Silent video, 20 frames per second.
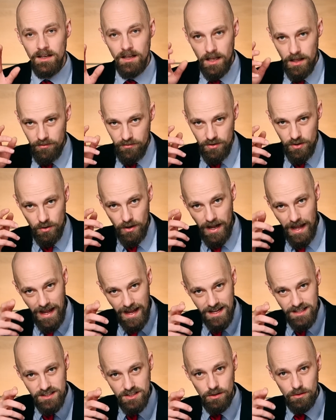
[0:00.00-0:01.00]
If you
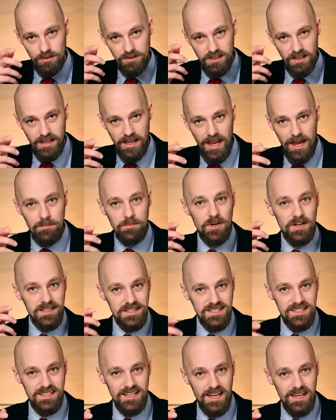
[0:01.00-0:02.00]
handhold the camera
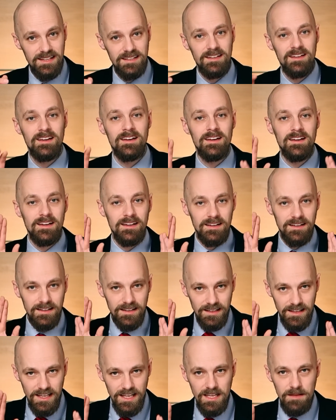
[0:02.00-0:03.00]
instead,
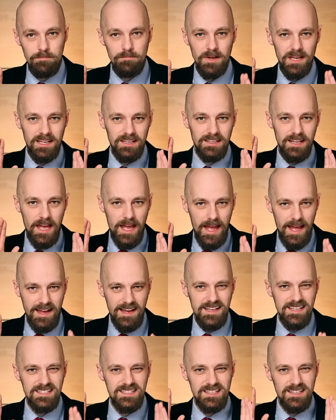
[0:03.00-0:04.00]
keep it
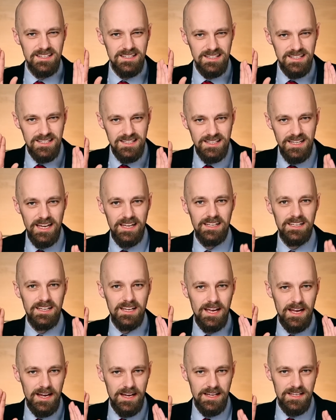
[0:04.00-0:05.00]
as
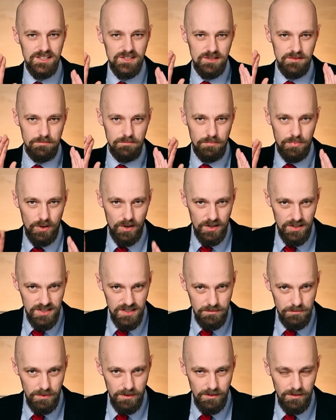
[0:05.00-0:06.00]
steady as
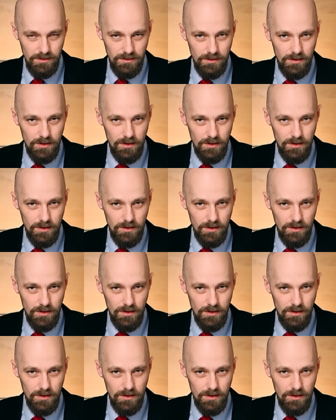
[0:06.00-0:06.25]
possible.